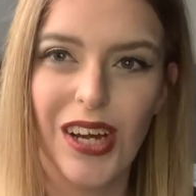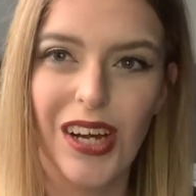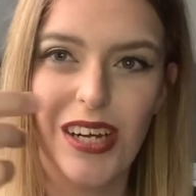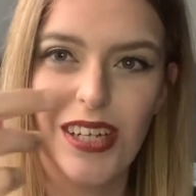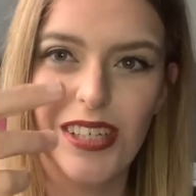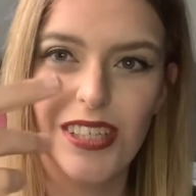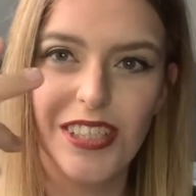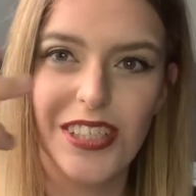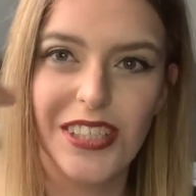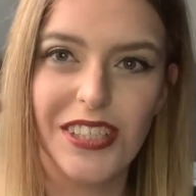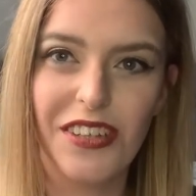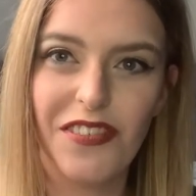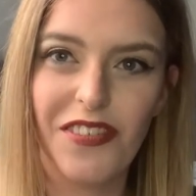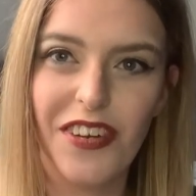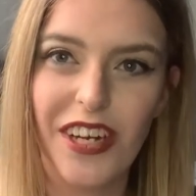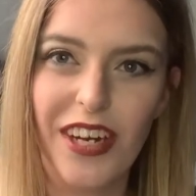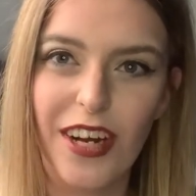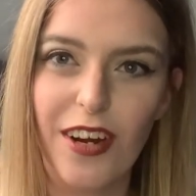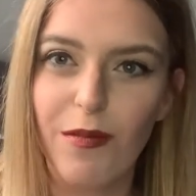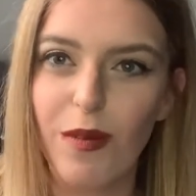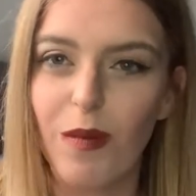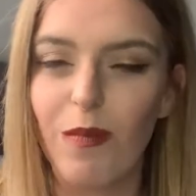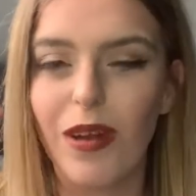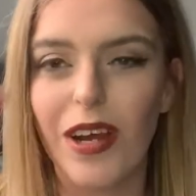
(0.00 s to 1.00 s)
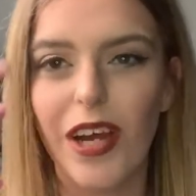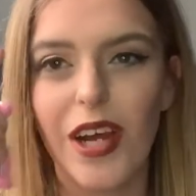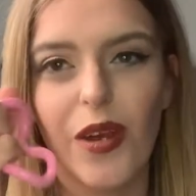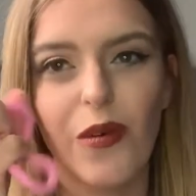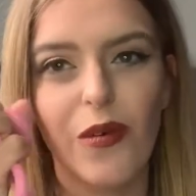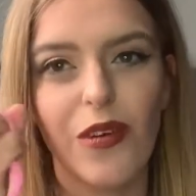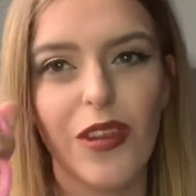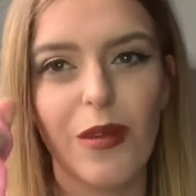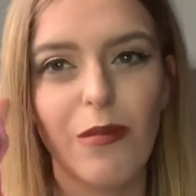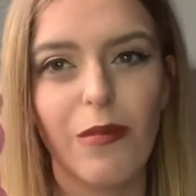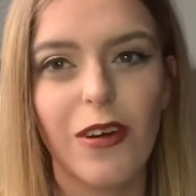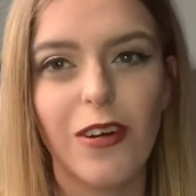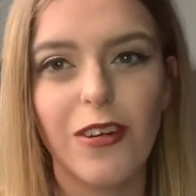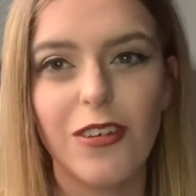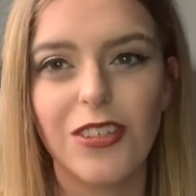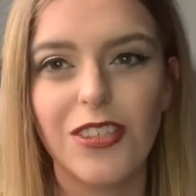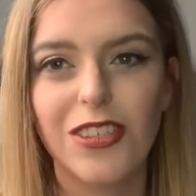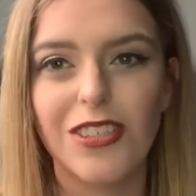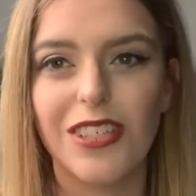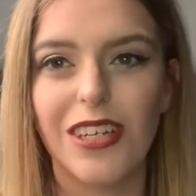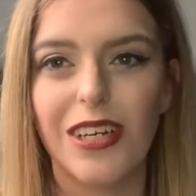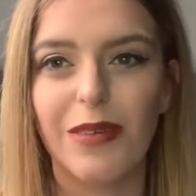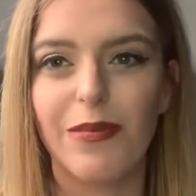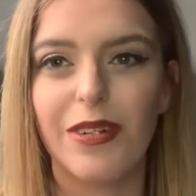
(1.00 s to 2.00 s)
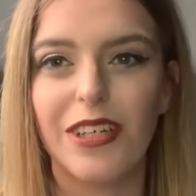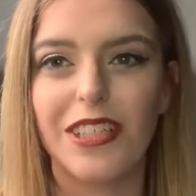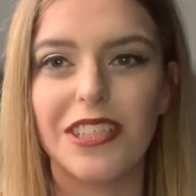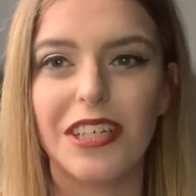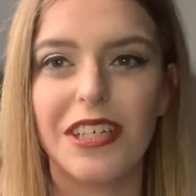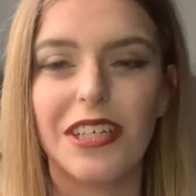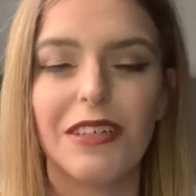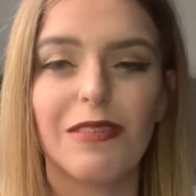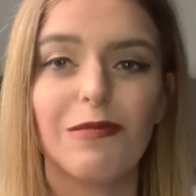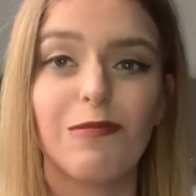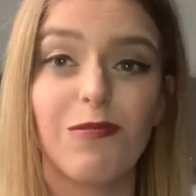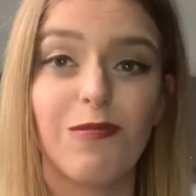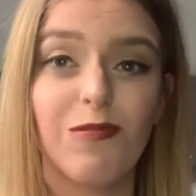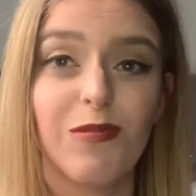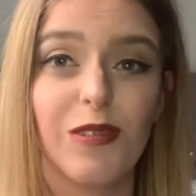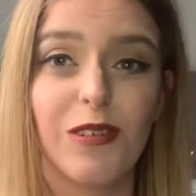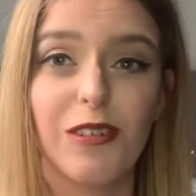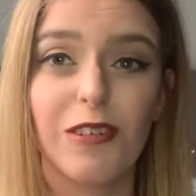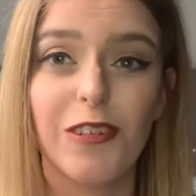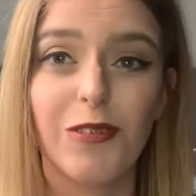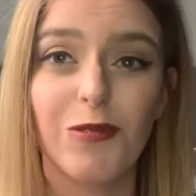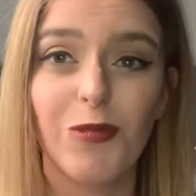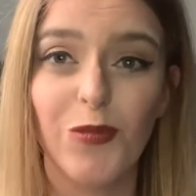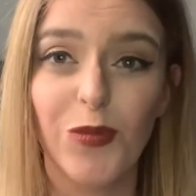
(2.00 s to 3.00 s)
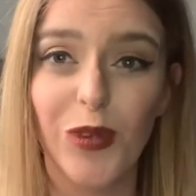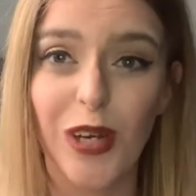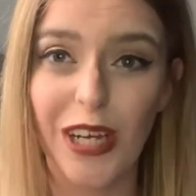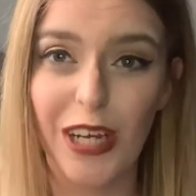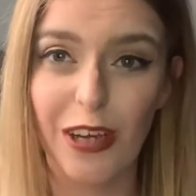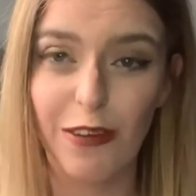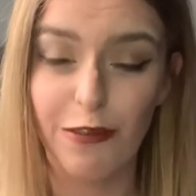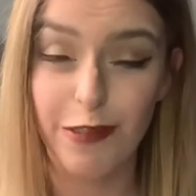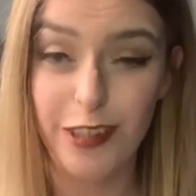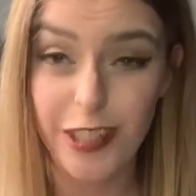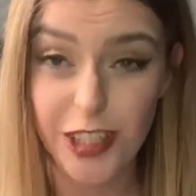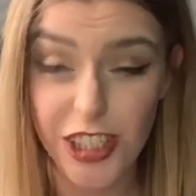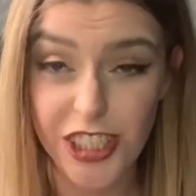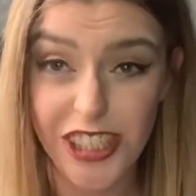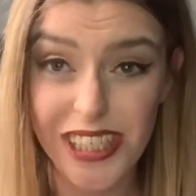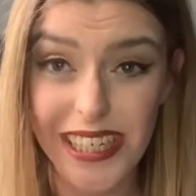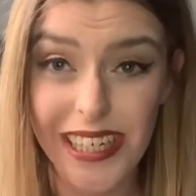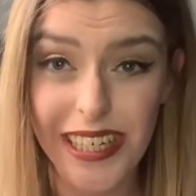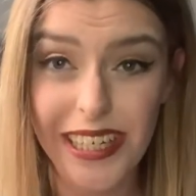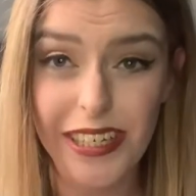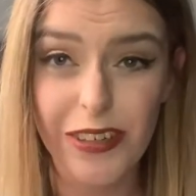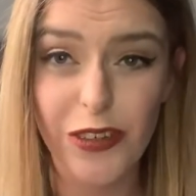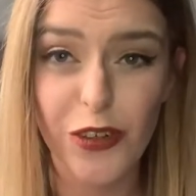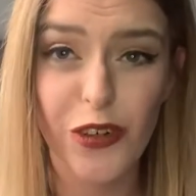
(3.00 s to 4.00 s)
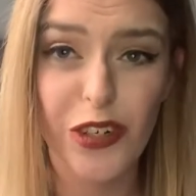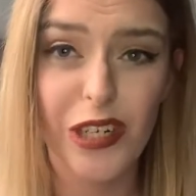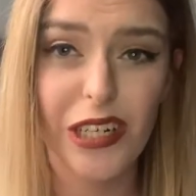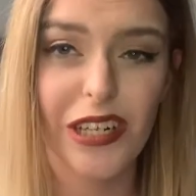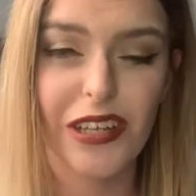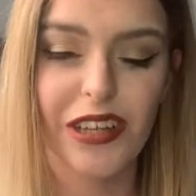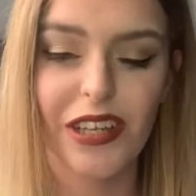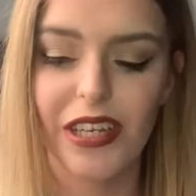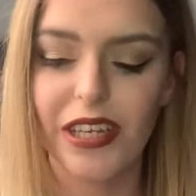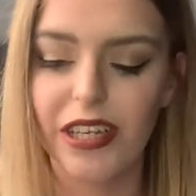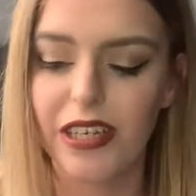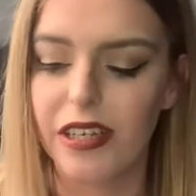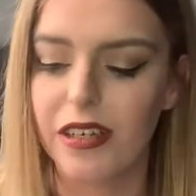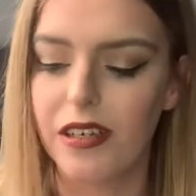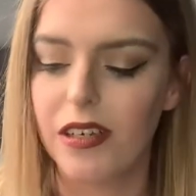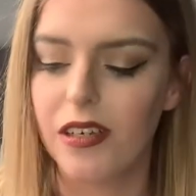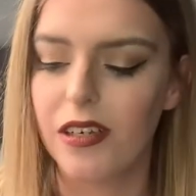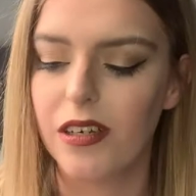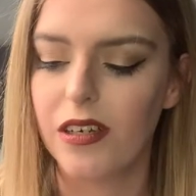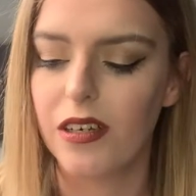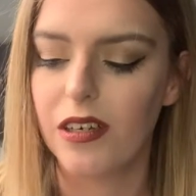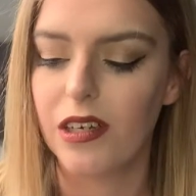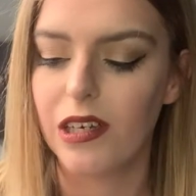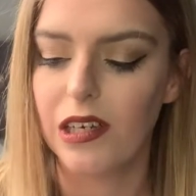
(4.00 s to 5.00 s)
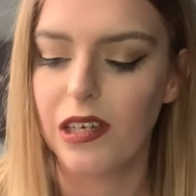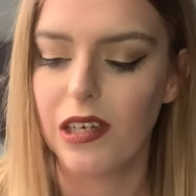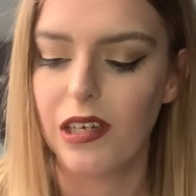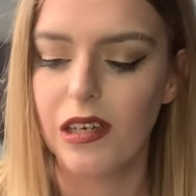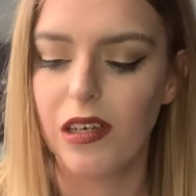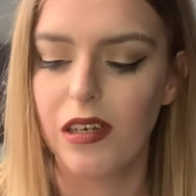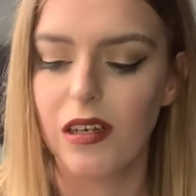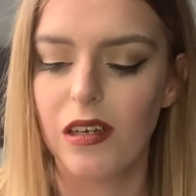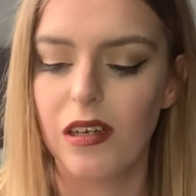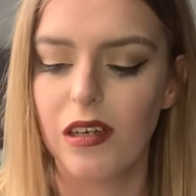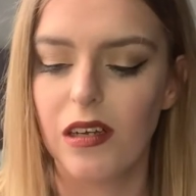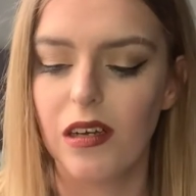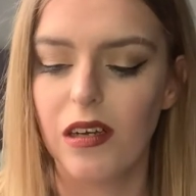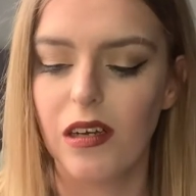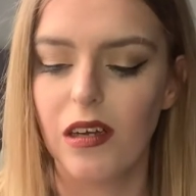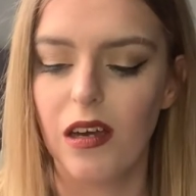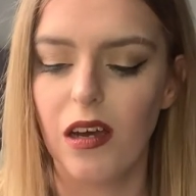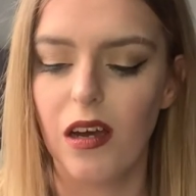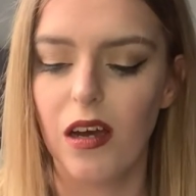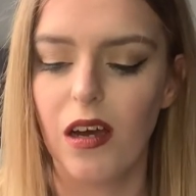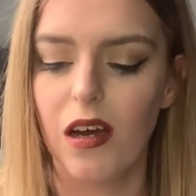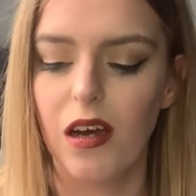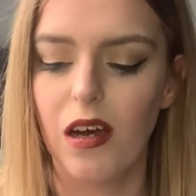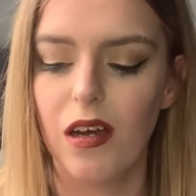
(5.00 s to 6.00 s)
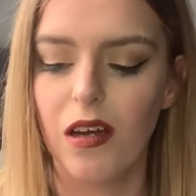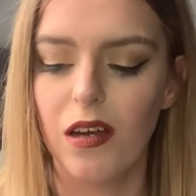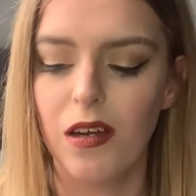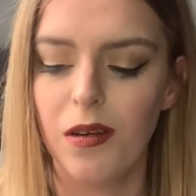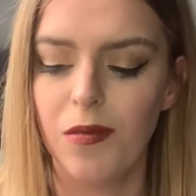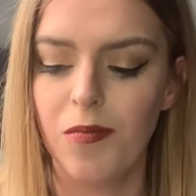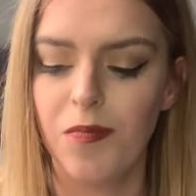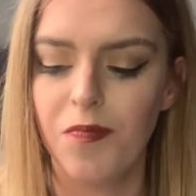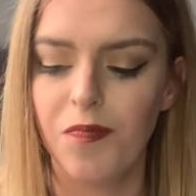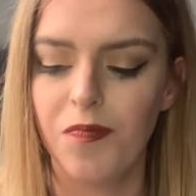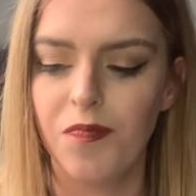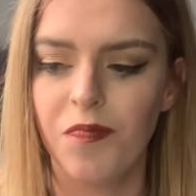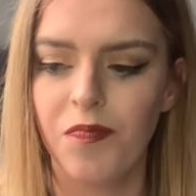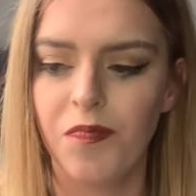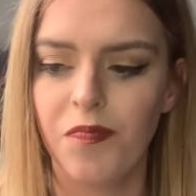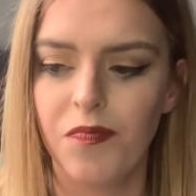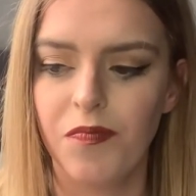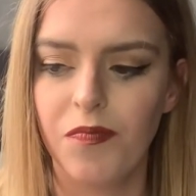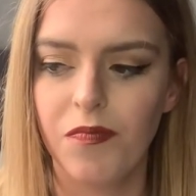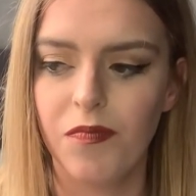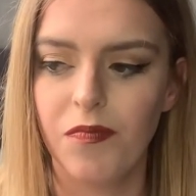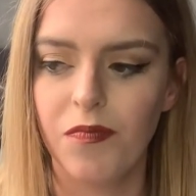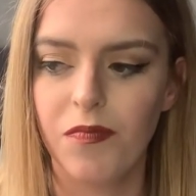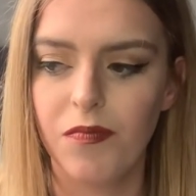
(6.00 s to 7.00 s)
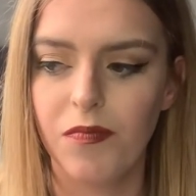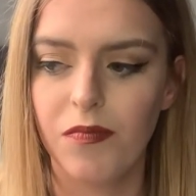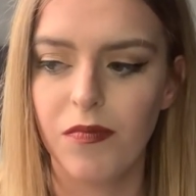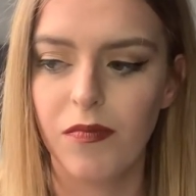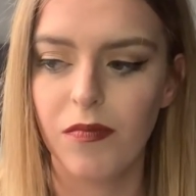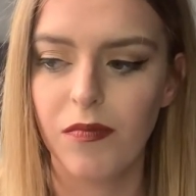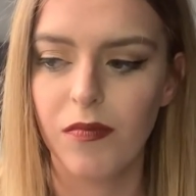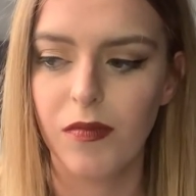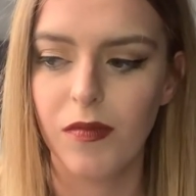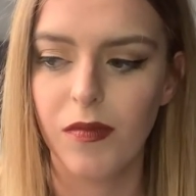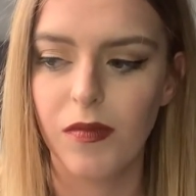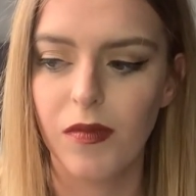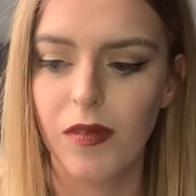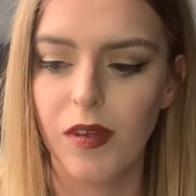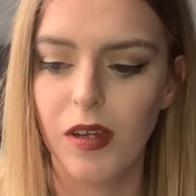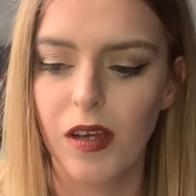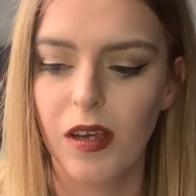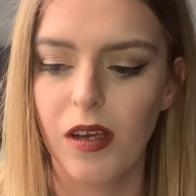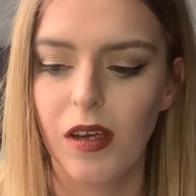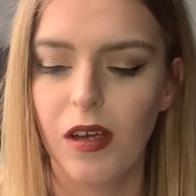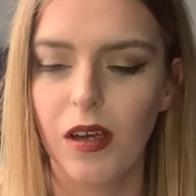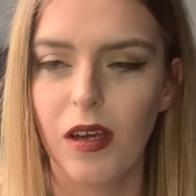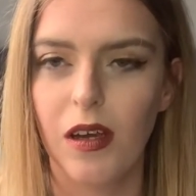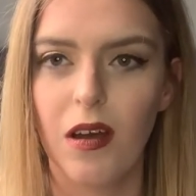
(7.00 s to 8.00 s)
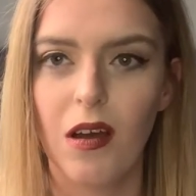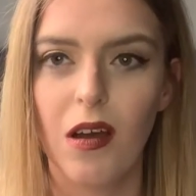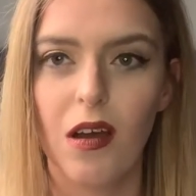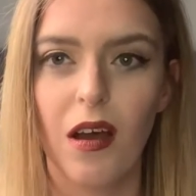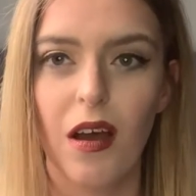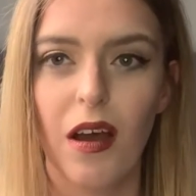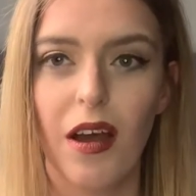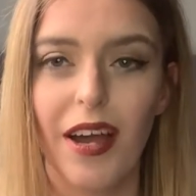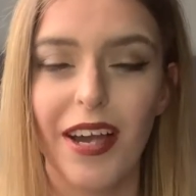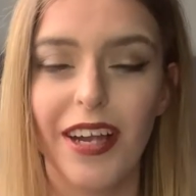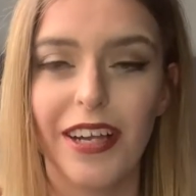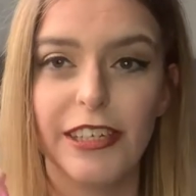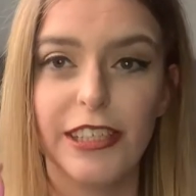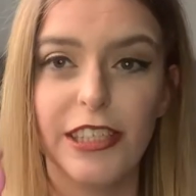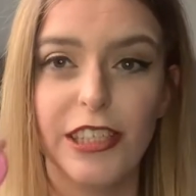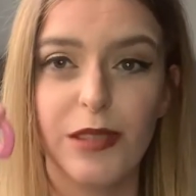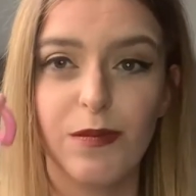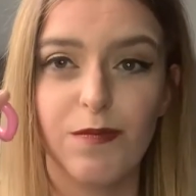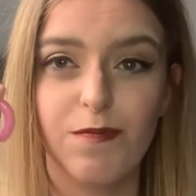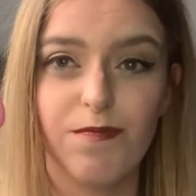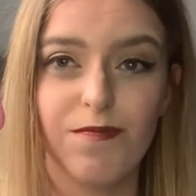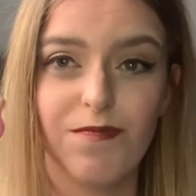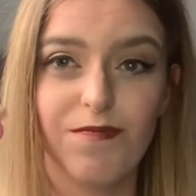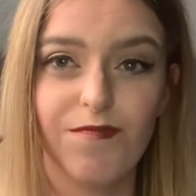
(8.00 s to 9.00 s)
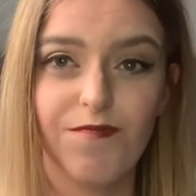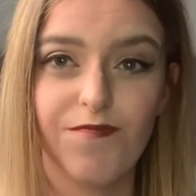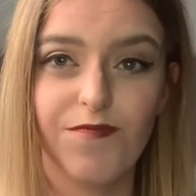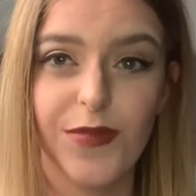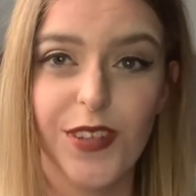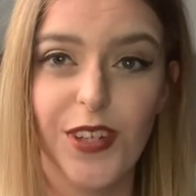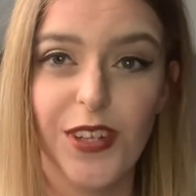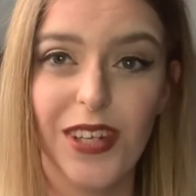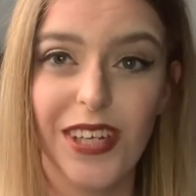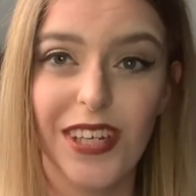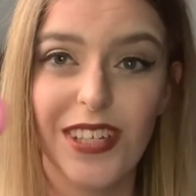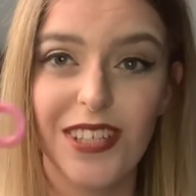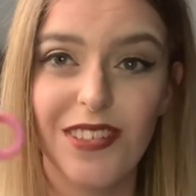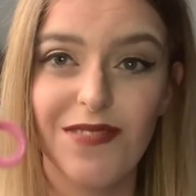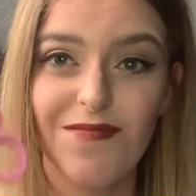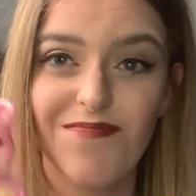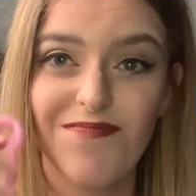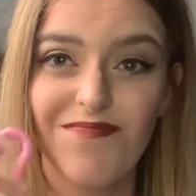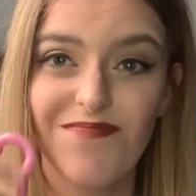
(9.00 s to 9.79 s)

this is the thing I've been playing with the most, because that means, like, when I get fidgety or anything, I can just do this.